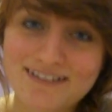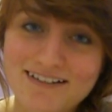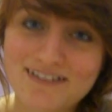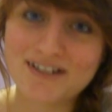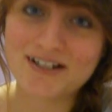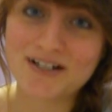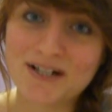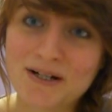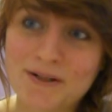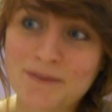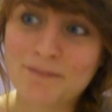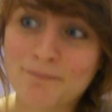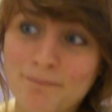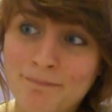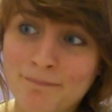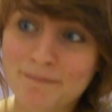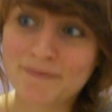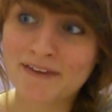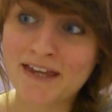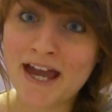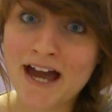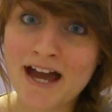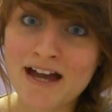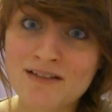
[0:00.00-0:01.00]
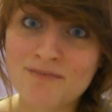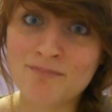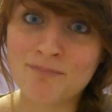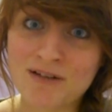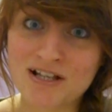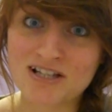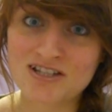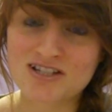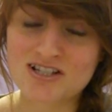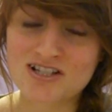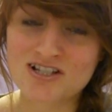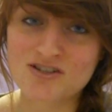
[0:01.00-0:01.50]
Um, yeah,
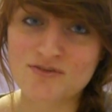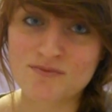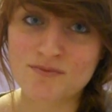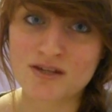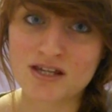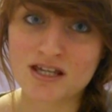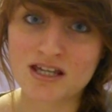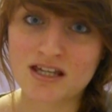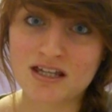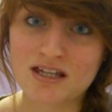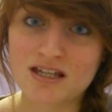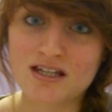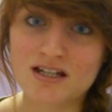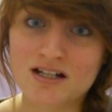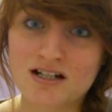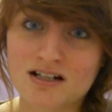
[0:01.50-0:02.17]
message me.